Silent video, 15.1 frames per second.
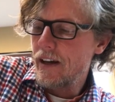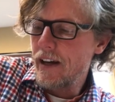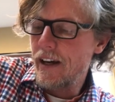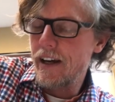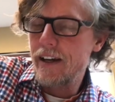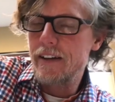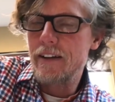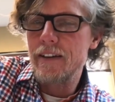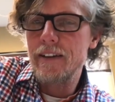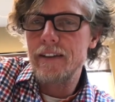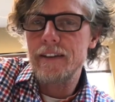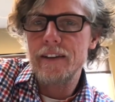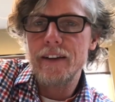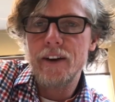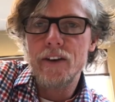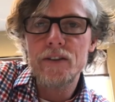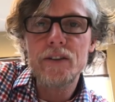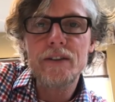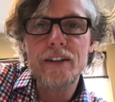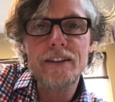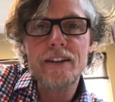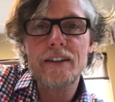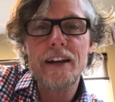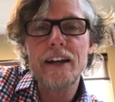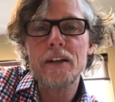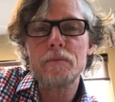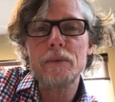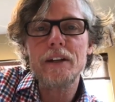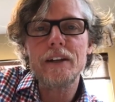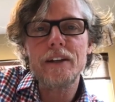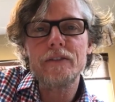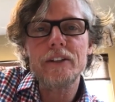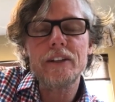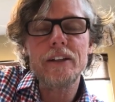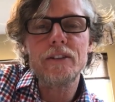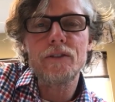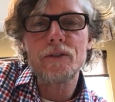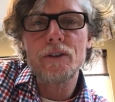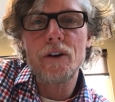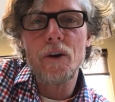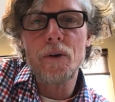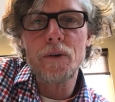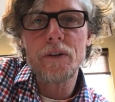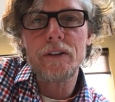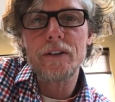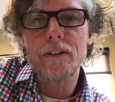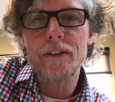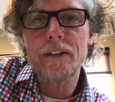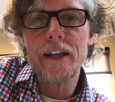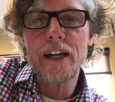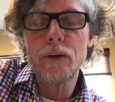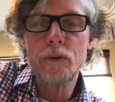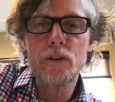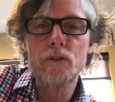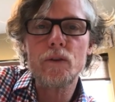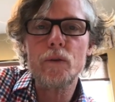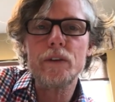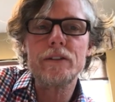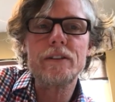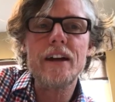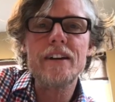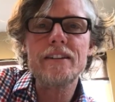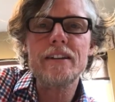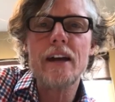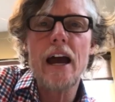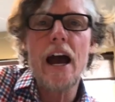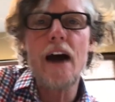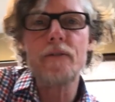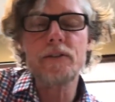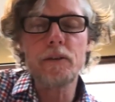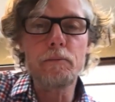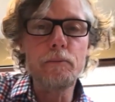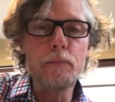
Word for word: And he also says that that can be even in your own language. So it doesn't have to